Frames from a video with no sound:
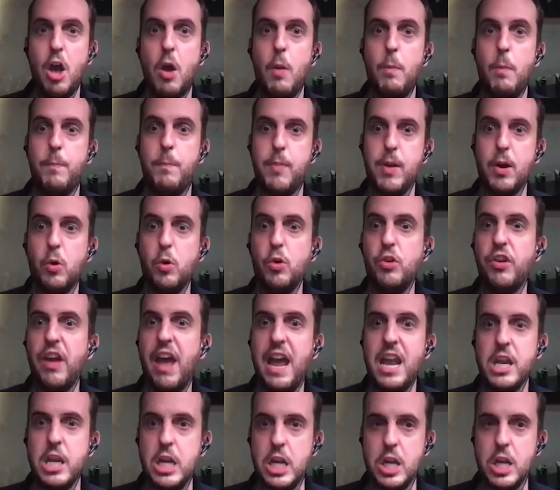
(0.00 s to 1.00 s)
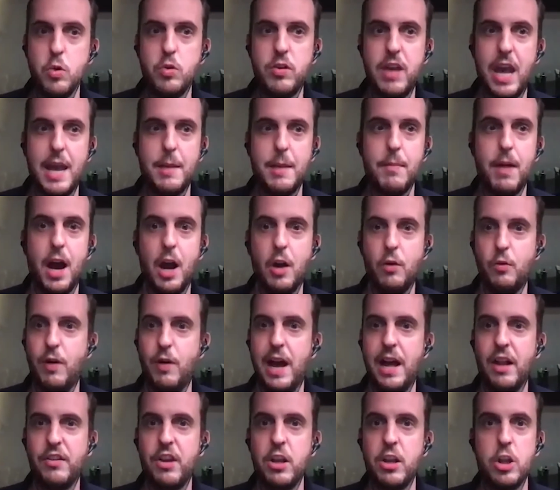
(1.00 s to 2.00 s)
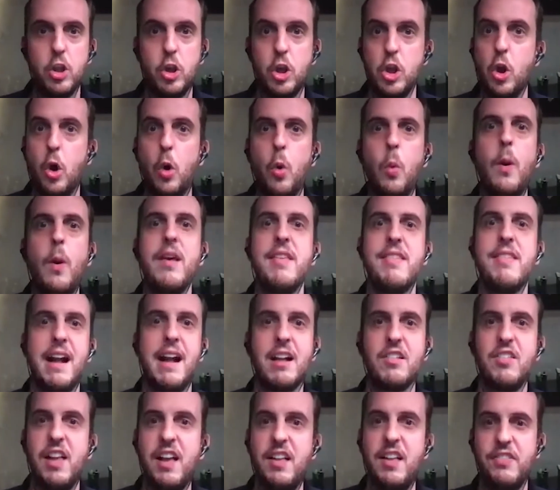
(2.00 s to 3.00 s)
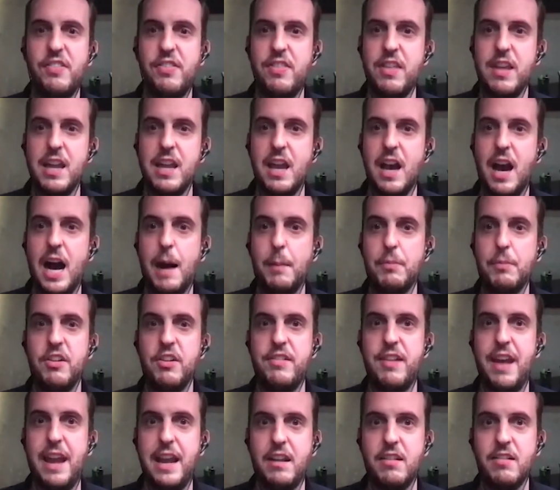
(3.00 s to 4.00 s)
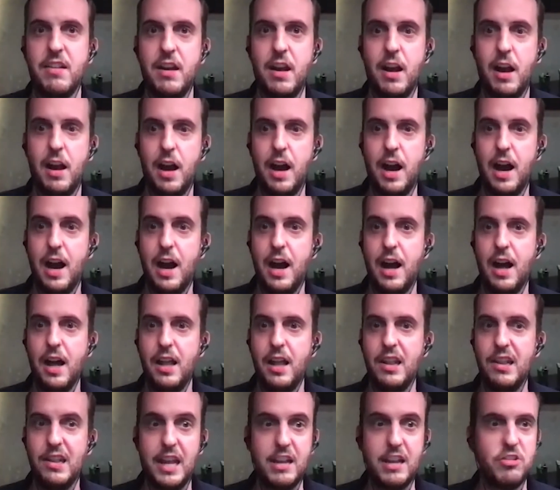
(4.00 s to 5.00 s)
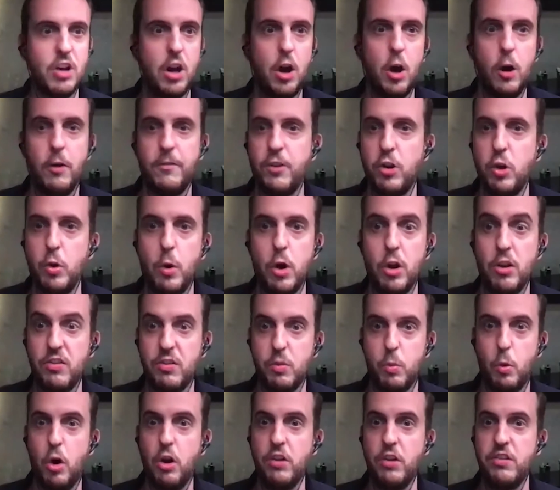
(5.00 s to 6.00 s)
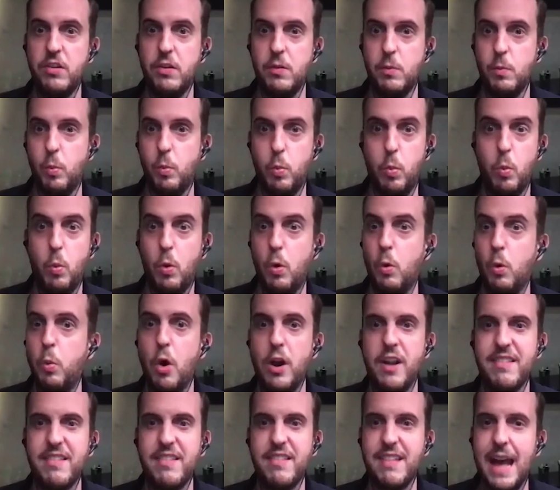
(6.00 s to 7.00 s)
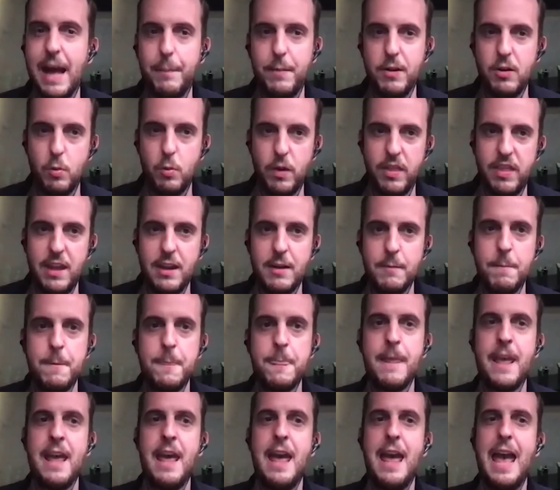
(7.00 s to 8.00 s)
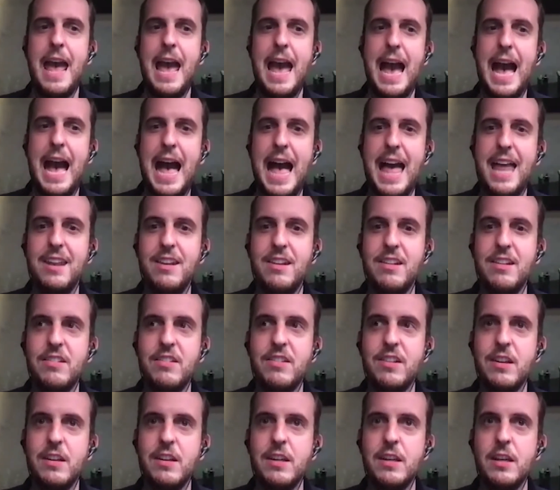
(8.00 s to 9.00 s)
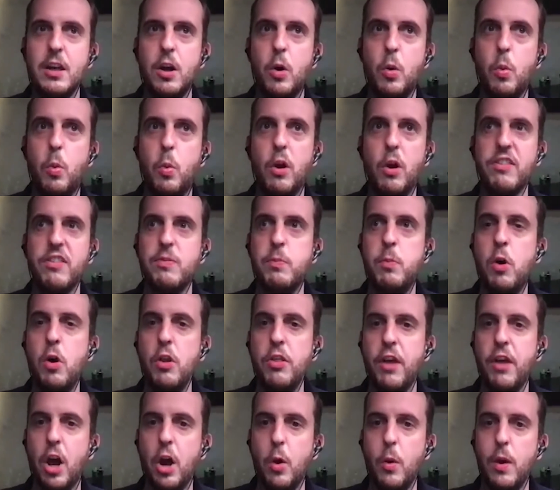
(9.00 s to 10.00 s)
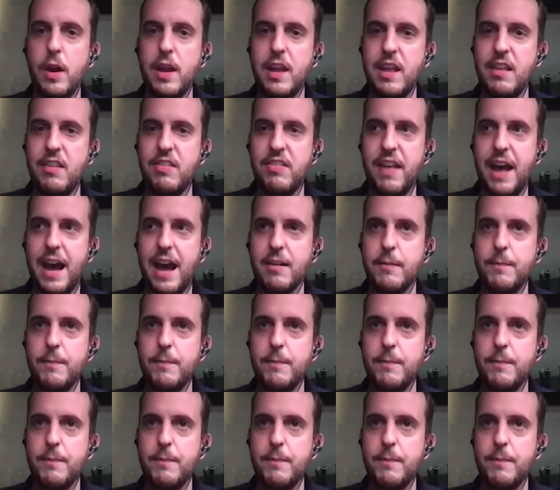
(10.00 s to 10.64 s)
build a new game around it. You can always access the up-to-date ledger of who owns what and what has happened with it. And what's more, though, is that